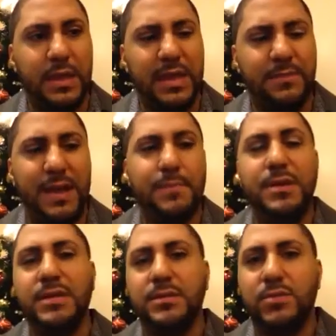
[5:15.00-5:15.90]
in my
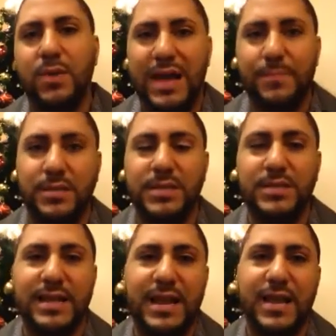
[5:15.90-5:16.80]
business. What happens
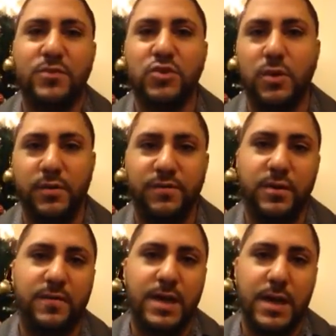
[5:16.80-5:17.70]
is that I have to talk in
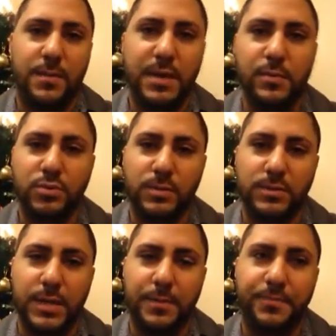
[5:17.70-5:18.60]
front of a lot of people
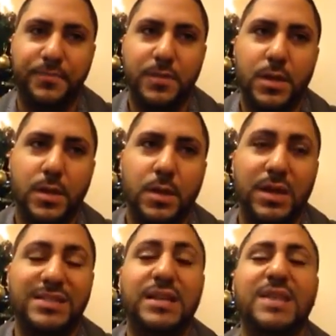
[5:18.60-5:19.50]
sometimes,
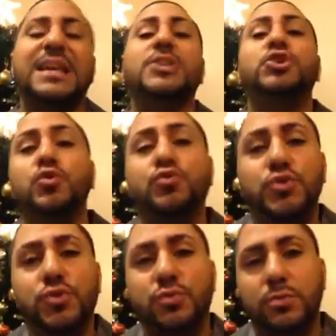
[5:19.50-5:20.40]
because I choose
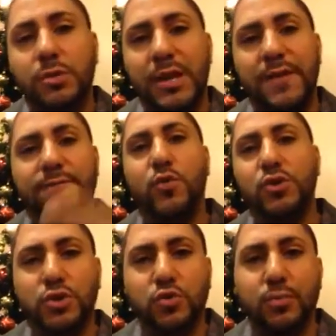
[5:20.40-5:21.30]
to. You're not
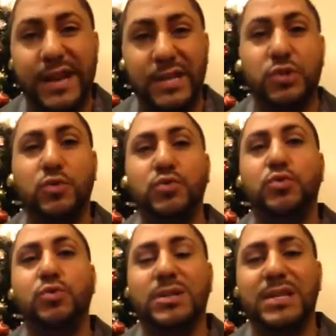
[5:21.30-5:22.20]
forced to, but I choose
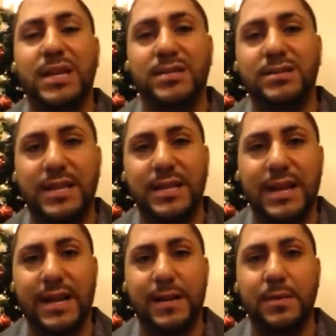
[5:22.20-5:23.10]
to because I understand
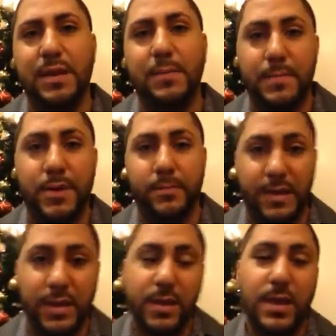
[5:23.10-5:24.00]
that I got to become a better
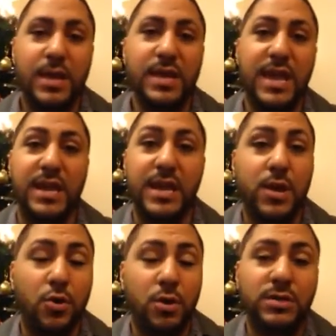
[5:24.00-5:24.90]
me, and
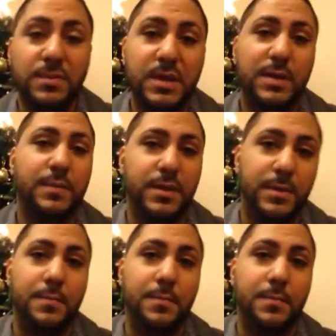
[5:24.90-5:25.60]
in order to become